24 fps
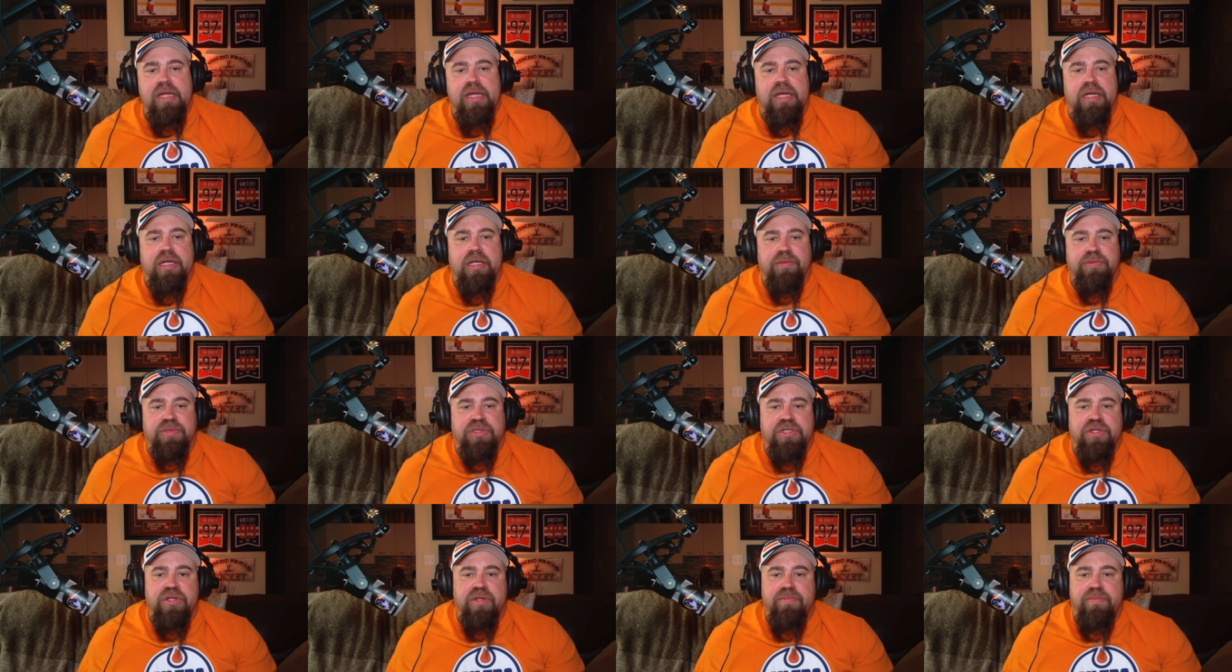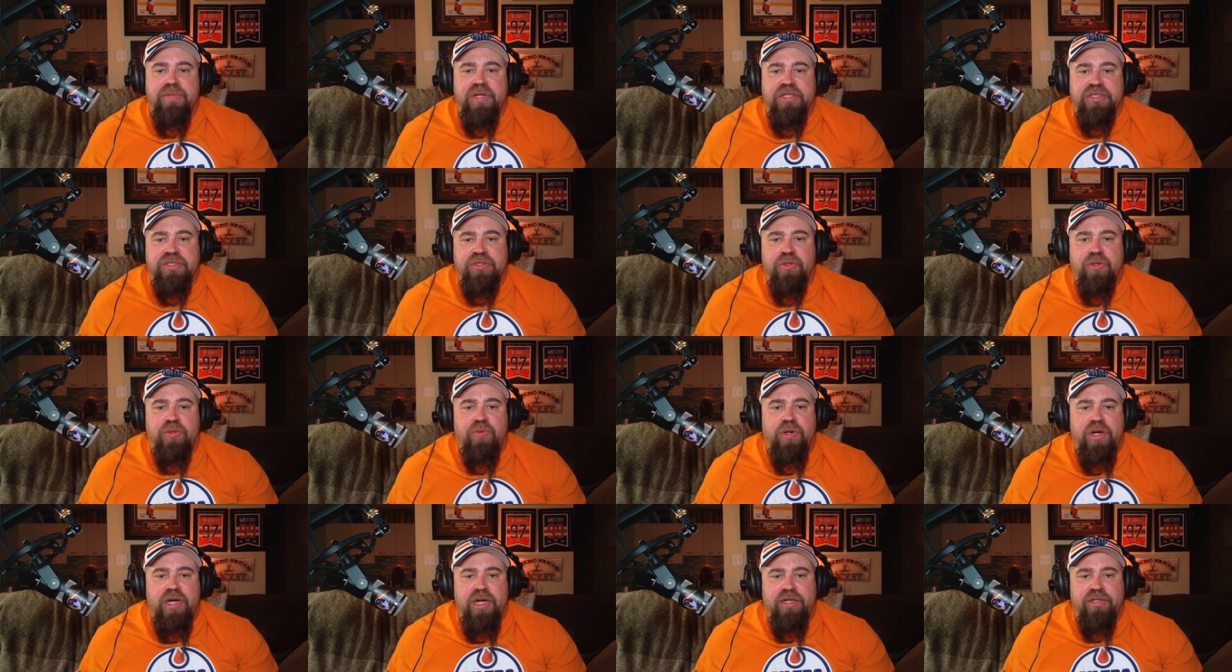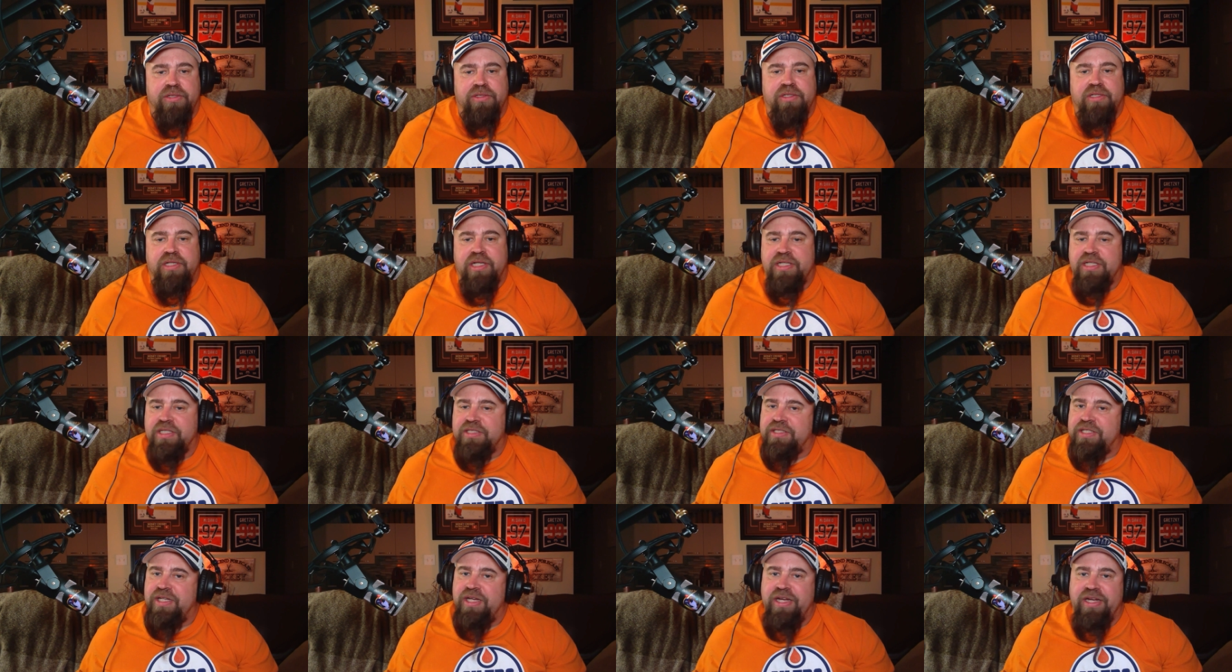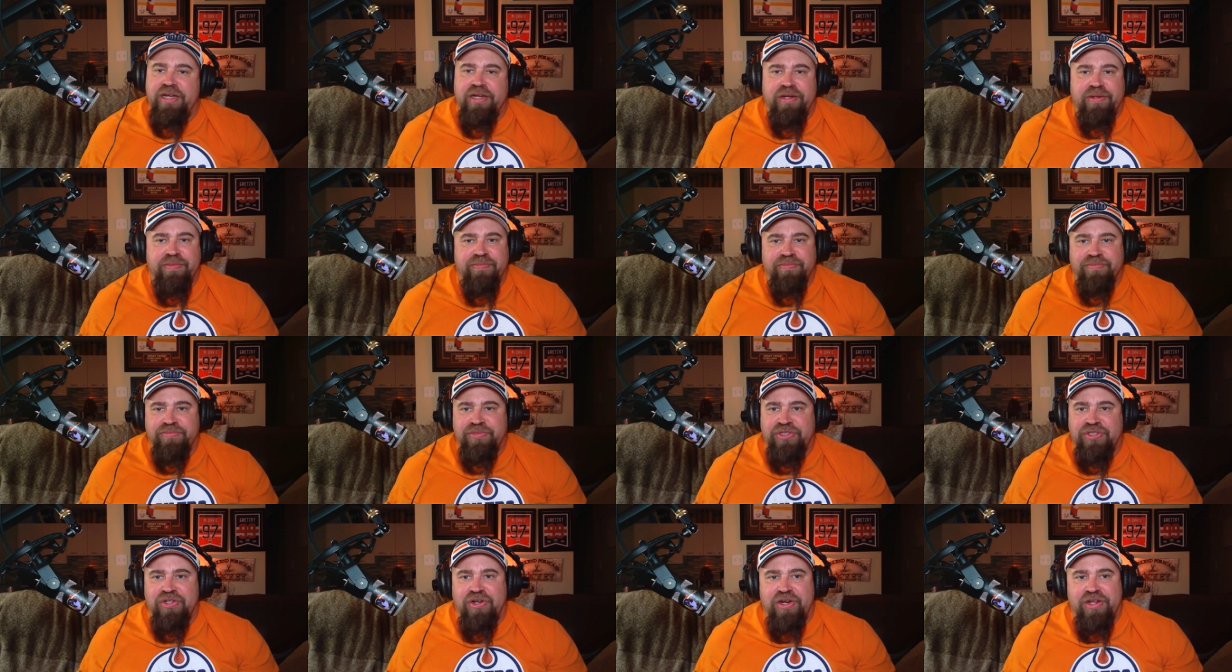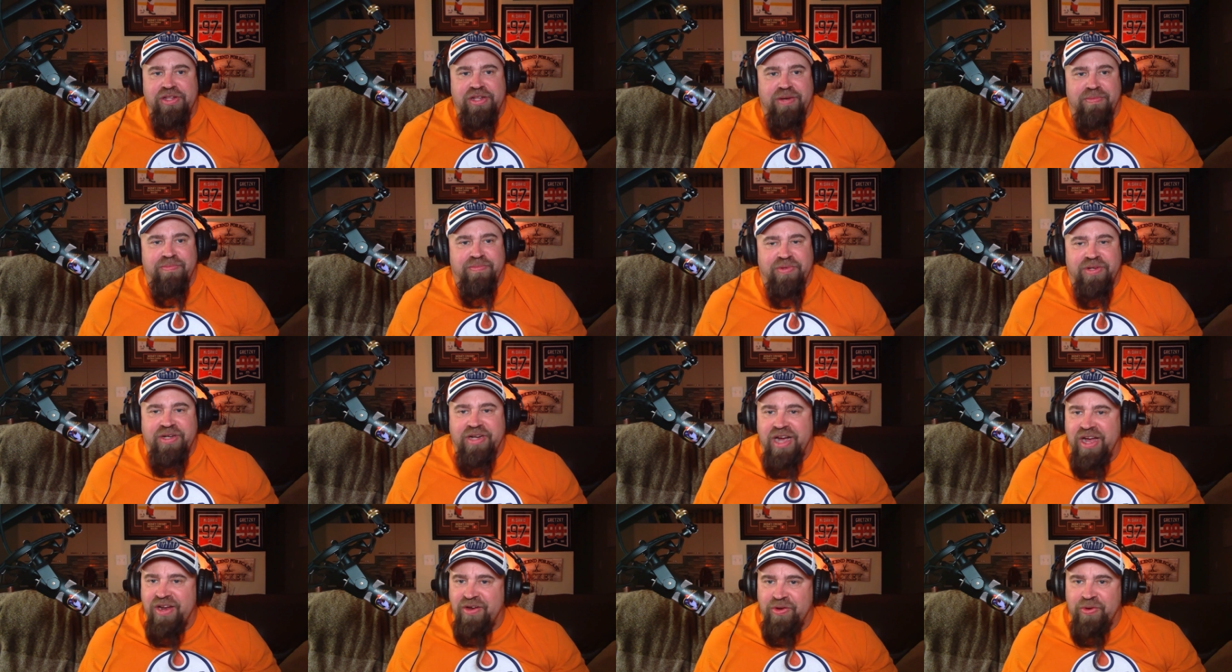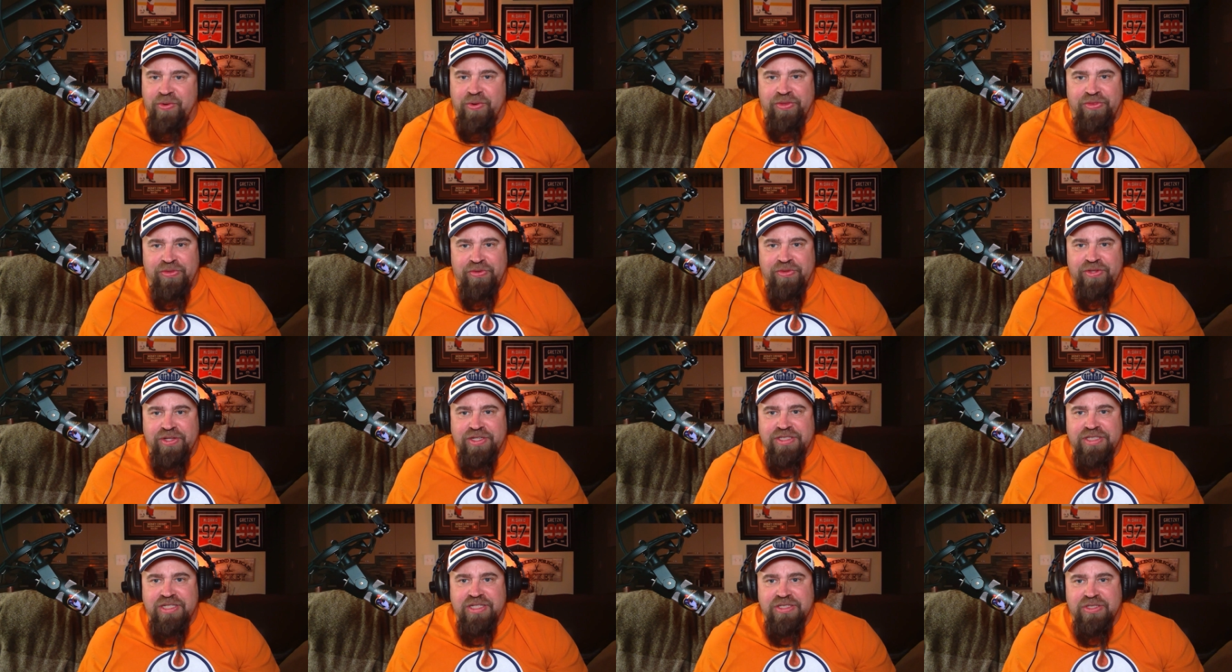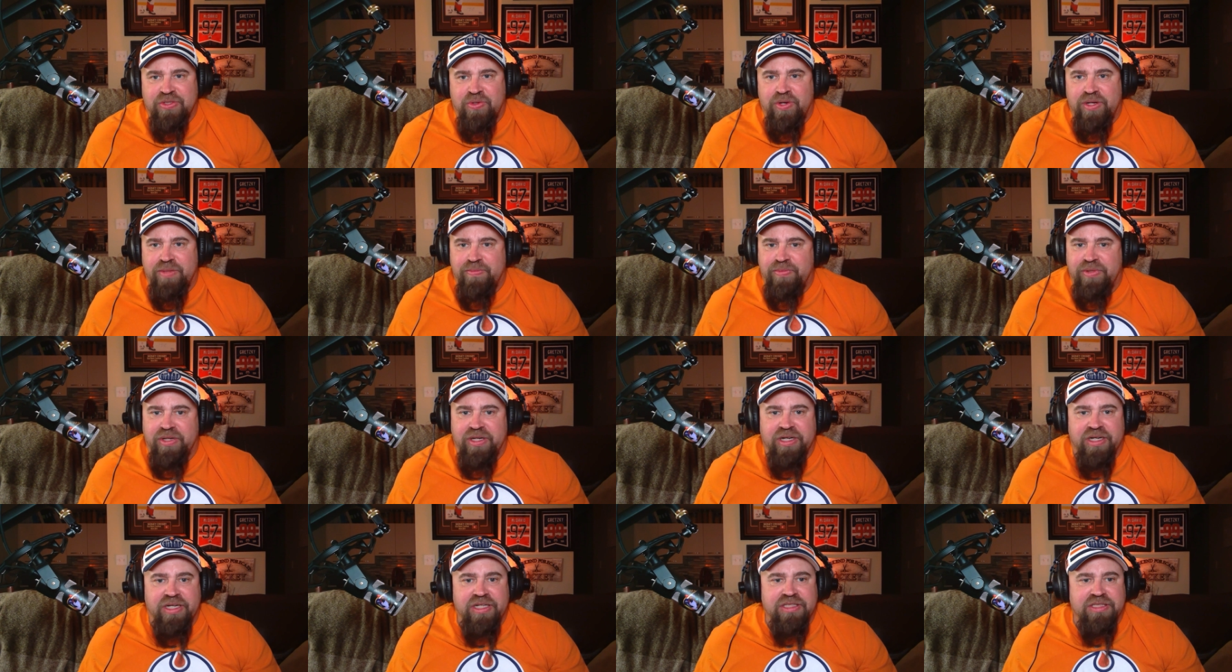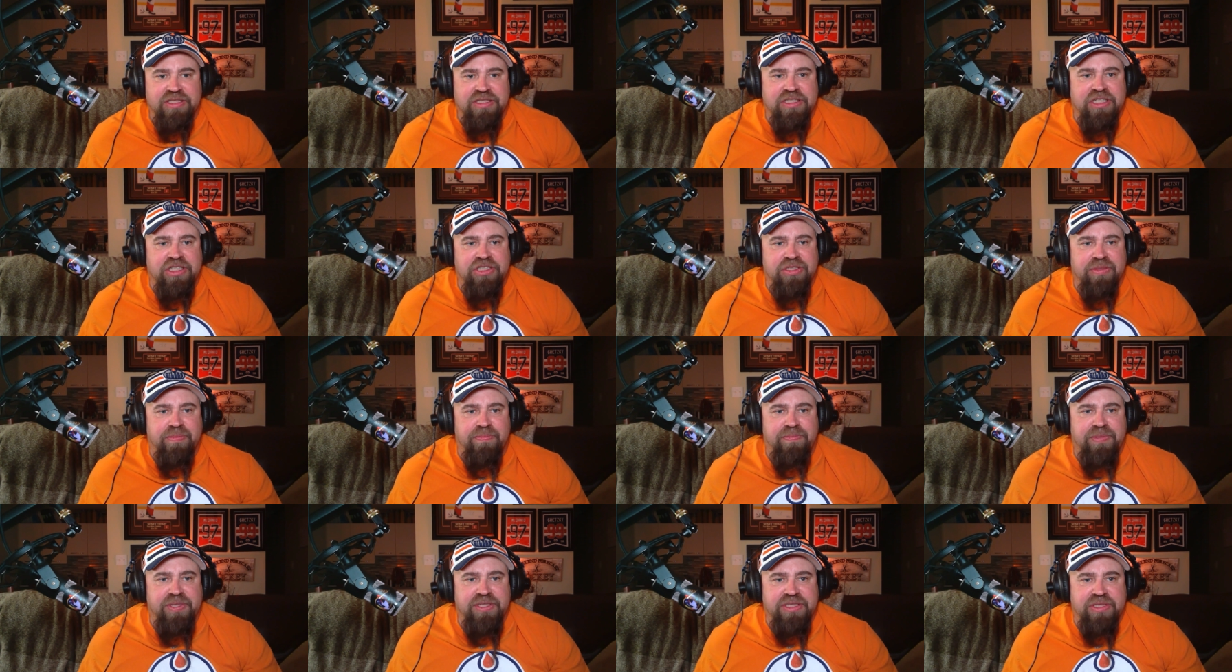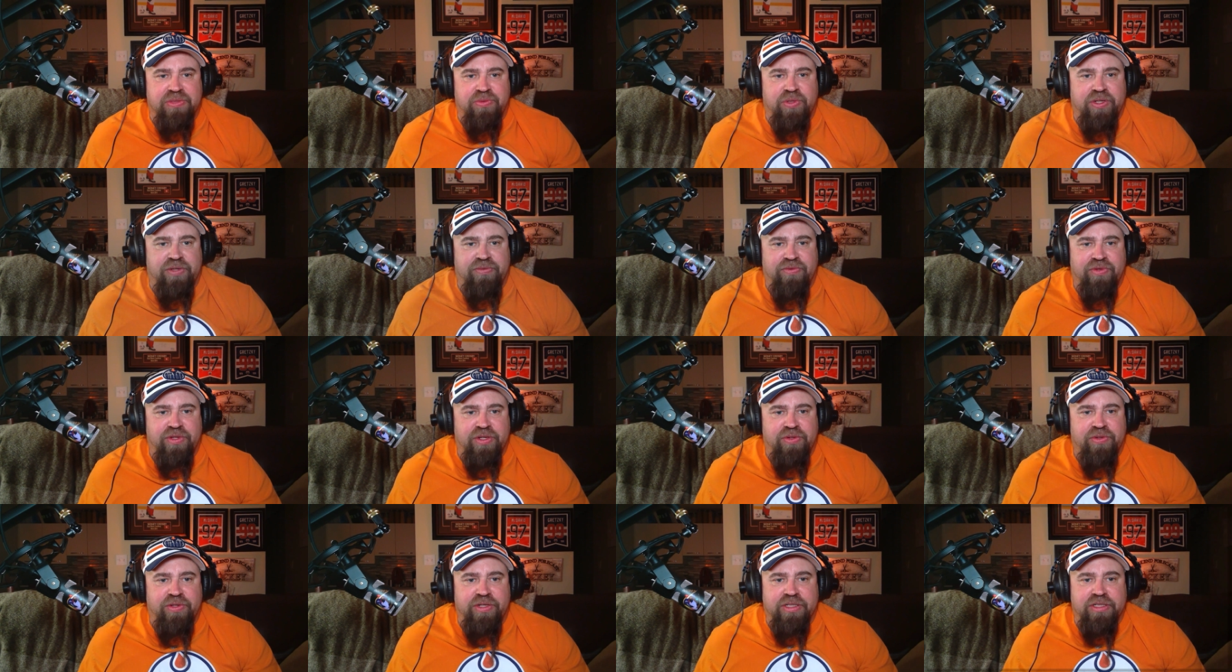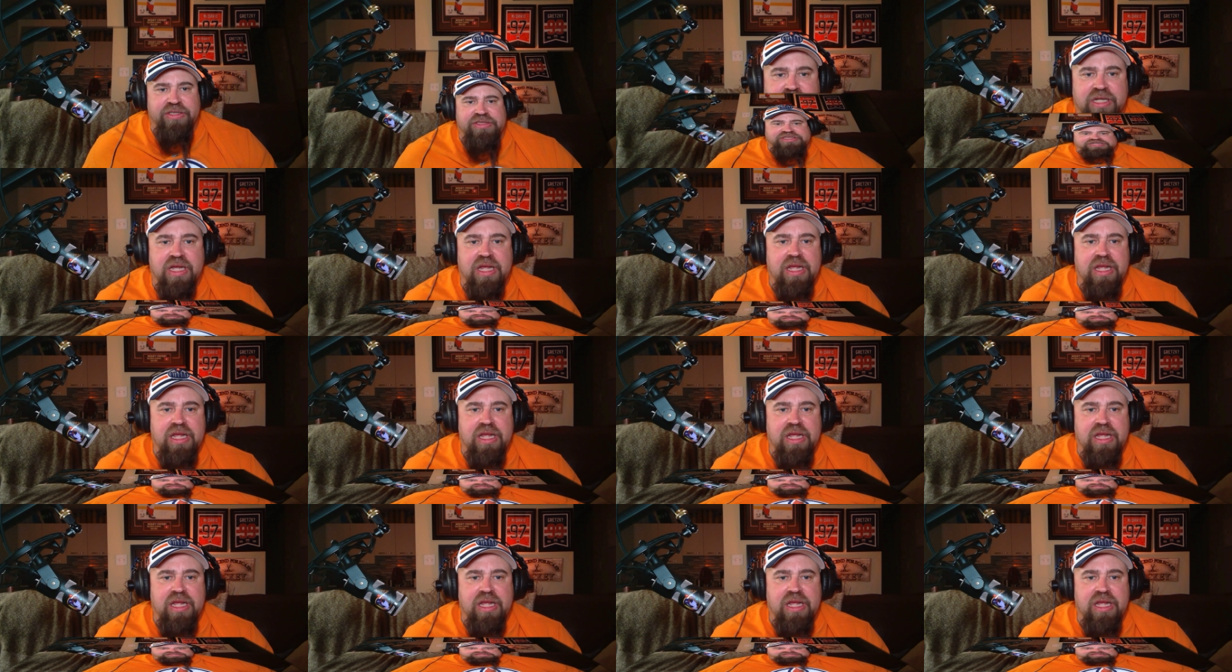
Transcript: it comes to the Minnesota Wild, like I say, I'm sorry that I'm kind of going through this this quick, but it is such a busy week for the Oilers.